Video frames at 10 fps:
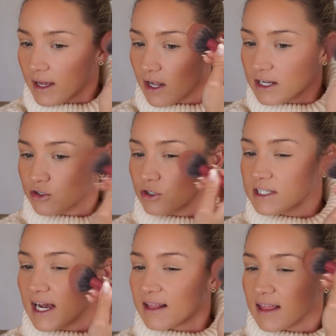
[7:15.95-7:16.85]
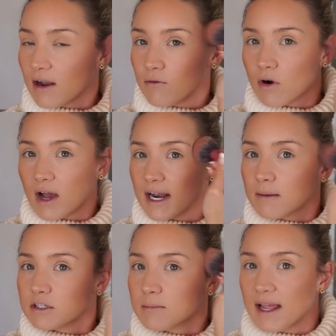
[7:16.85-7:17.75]
And I do take that right
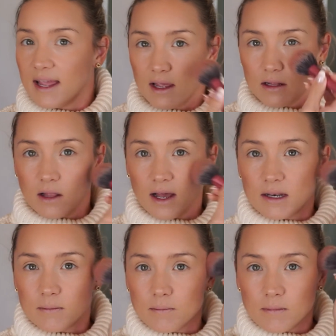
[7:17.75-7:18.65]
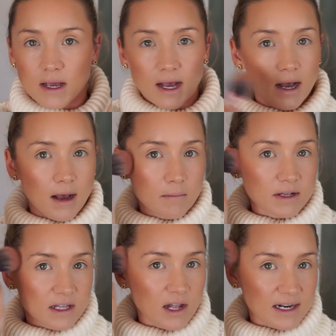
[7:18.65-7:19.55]
up to my hairline
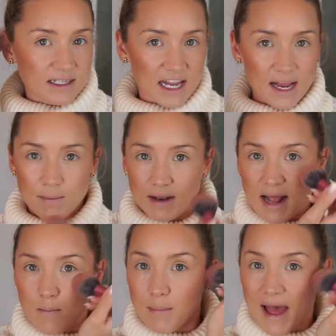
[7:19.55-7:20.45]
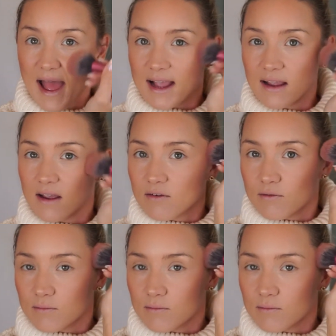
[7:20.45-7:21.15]
because I like to keep it back